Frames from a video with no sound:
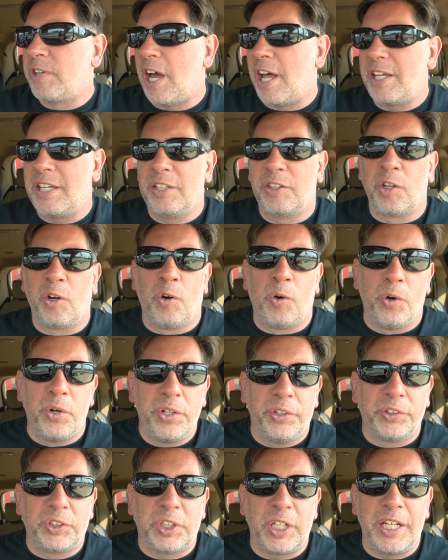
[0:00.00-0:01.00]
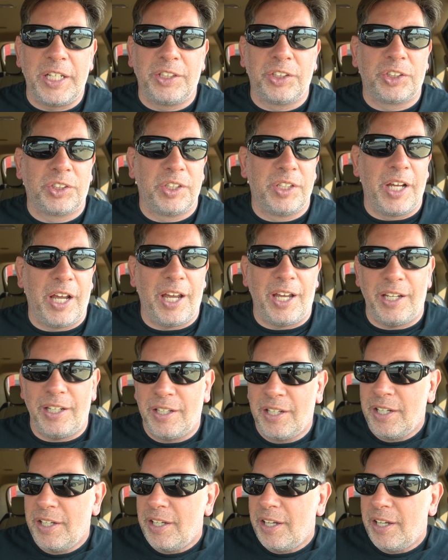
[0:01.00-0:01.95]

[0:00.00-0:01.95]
Gotta get the oil change today.